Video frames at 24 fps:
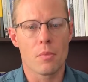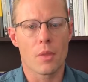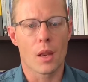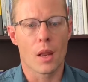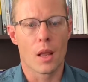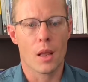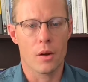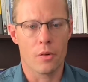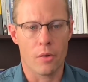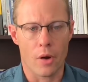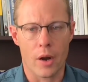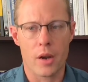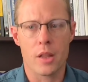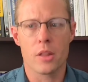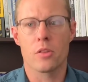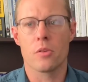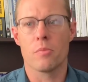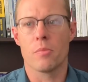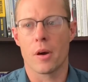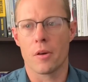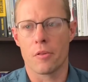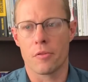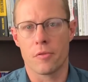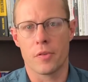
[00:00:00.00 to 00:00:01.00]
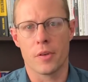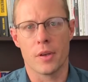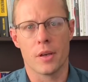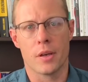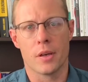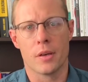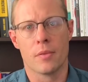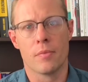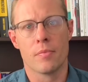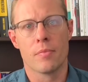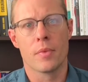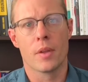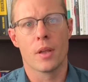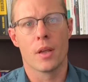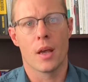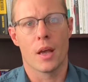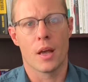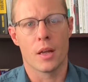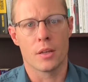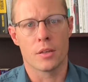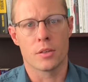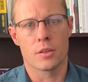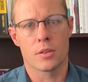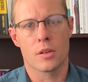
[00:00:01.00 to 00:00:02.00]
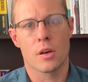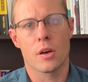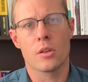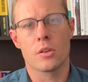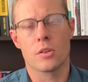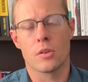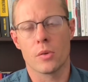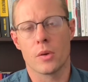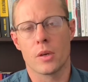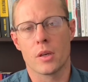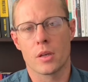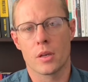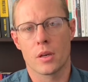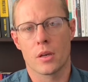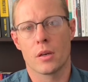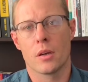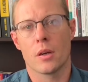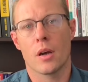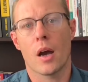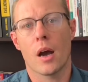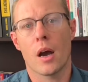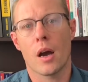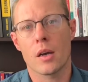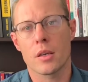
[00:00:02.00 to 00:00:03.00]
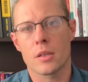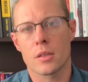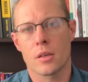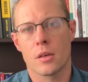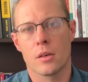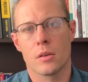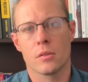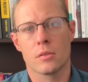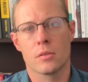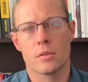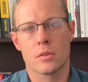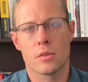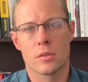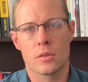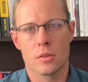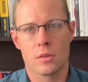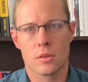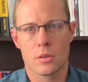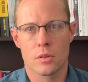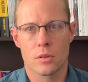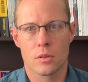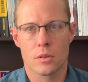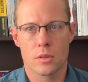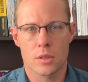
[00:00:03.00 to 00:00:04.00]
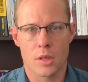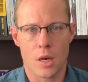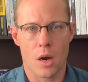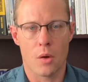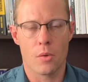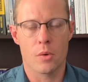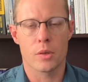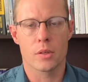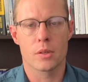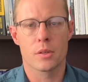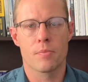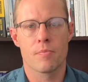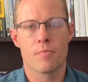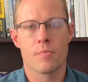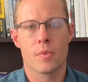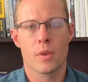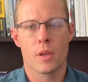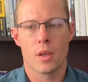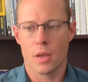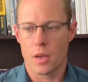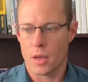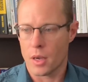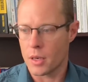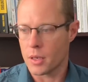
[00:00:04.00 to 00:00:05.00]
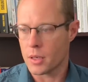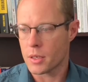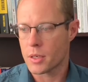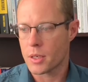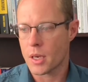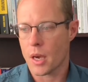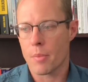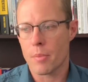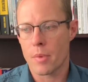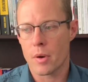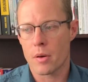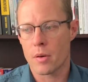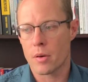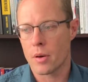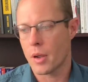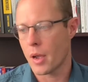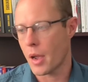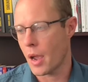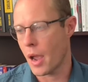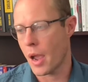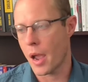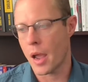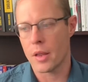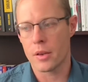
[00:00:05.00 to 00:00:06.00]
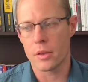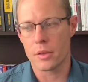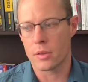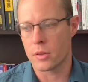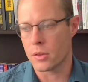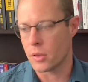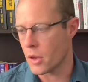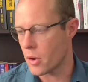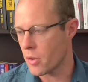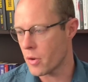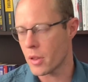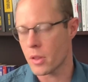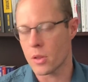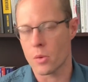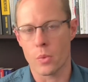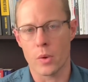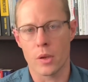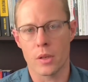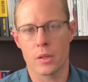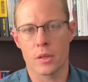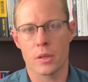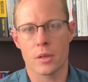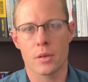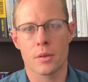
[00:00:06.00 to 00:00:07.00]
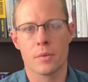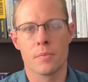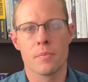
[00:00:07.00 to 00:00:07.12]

run into my fear and start doing ice cold showers in the summer and during the winter.